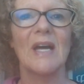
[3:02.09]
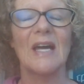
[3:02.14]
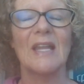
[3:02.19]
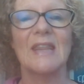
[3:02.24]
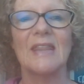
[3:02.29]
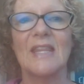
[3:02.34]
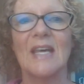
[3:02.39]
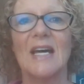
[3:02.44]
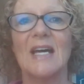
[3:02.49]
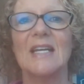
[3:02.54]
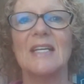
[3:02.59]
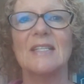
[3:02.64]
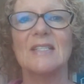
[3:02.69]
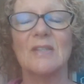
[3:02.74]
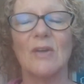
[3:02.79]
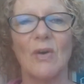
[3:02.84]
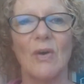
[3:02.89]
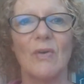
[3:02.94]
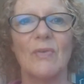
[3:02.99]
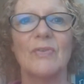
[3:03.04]
And that is
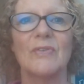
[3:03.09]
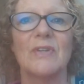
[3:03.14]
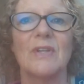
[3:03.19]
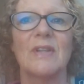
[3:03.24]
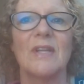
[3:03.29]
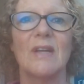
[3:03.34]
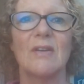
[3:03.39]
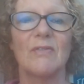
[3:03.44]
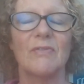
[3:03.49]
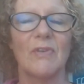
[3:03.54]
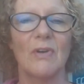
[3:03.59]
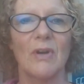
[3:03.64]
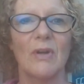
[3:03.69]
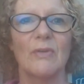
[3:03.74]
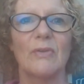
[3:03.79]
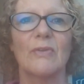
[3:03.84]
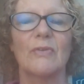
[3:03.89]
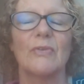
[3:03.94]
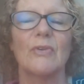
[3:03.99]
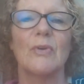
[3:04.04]
often then
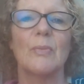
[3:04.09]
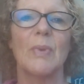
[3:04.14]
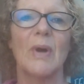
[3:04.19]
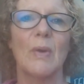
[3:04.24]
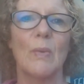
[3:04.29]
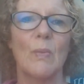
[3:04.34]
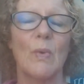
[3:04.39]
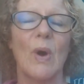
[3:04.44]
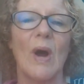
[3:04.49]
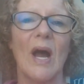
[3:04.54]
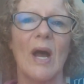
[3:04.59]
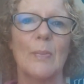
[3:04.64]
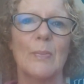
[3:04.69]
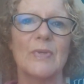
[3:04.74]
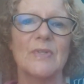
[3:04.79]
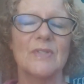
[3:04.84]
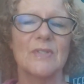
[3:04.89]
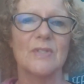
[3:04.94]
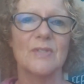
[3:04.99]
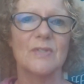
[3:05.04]
followed through by what
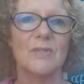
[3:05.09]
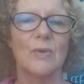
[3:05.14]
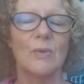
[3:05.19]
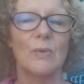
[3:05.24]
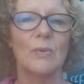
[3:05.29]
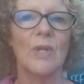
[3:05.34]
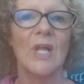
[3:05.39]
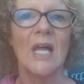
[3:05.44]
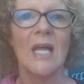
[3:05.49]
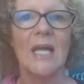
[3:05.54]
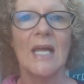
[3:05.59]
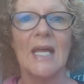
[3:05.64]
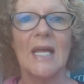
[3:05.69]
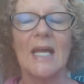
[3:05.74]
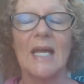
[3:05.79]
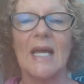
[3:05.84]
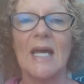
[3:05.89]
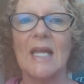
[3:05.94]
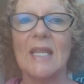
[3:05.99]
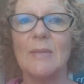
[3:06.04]
happens at school.
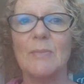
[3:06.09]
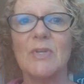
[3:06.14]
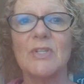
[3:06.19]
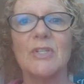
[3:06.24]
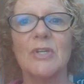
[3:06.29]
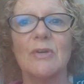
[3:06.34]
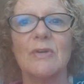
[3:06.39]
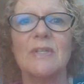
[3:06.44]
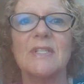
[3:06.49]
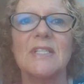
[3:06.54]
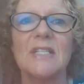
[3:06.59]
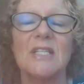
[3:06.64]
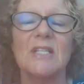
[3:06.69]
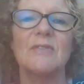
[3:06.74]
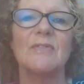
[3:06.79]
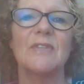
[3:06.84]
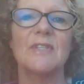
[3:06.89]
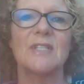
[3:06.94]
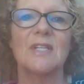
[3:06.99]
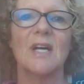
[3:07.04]
And the majority
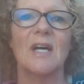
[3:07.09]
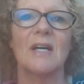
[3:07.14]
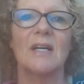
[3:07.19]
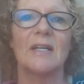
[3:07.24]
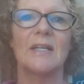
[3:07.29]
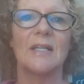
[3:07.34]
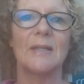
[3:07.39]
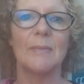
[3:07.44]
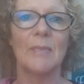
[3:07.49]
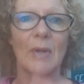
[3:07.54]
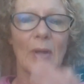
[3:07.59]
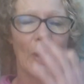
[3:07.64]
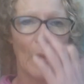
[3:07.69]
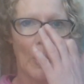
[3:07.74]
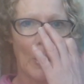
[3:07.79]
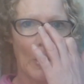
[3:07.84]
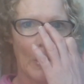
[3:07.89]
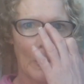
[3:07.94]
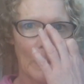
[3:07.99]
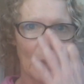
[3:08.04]
of the time,
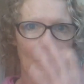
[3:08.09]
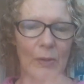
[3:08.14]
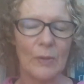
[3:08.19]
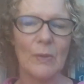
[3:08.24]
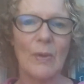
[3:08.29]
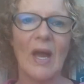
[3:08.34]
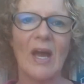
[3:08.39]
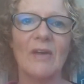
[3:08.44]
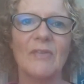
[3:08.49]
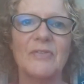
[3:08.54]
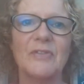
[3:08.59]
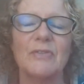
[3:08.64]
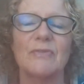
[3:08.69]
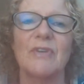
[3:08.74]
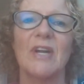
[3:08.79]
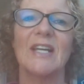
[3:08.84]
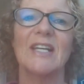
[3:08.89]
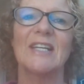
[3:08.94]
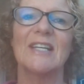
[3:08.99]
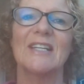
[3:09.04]
you have to
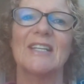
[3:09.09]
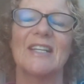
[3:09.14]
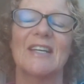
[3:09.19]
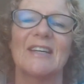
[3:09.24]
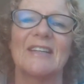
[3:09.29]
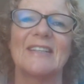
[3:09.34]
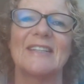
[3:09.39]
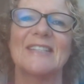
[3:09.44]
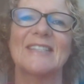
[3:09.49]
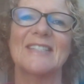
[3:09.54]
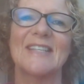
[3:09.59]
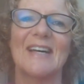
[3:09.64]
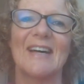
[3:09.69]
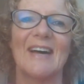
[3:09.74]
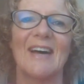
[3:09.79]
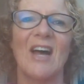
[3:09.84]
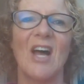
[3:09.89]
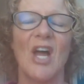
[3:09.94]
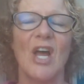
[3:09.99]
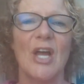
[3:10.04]
recognize
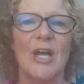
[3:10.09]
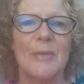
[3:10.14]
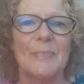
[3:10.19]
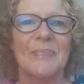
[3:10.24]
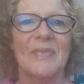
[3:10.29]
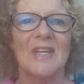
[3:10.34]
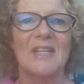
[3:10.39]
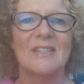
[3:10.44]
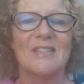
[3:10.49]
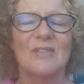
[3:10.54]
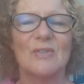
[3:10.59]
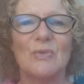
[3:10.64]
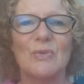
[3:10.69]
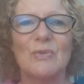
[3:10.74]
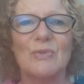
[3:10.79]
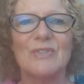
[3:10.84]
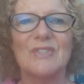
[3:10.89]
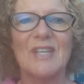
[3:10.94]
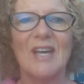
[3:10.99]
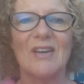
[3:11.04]
that
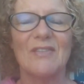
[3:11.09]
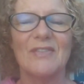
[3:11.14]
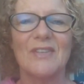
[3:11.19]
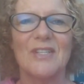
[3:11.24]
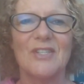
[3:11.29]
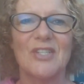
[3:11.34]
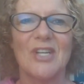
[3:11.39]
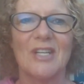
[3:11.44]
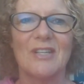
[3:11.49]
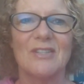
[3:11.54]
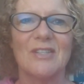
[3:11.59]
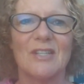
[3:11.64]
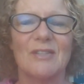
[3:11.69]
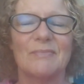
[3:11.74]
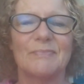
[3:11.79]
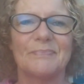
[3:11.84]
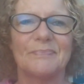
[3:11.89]
schools have an agenda.